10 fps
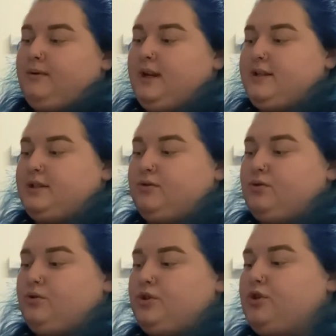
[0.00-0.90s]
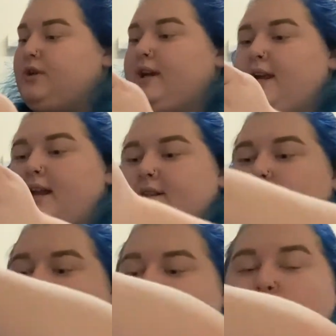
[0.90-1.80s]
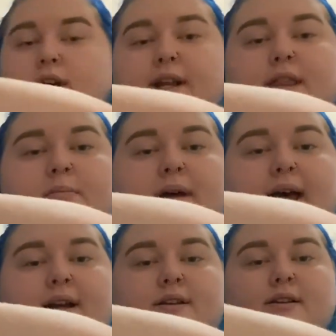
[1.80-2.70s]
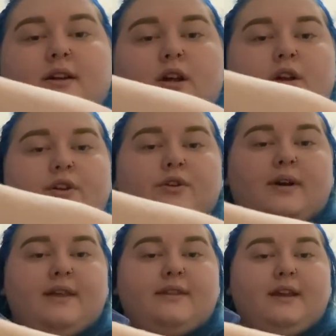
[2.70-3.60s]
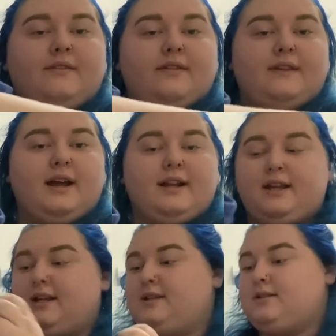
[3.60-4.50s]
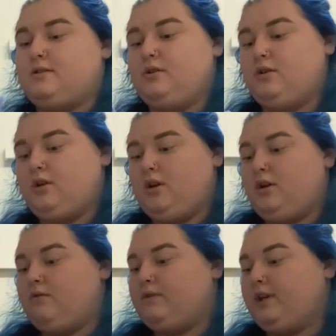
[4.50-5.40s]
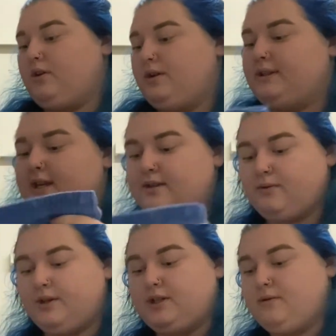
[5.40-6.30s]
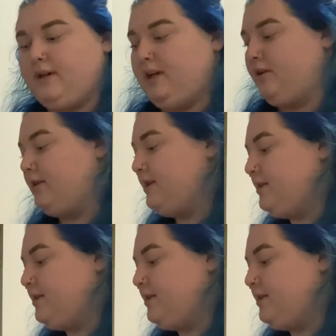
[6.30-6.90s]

It has a little drawstring and it's got a little pocket at the back. So I think that that is really good. And these were only $20.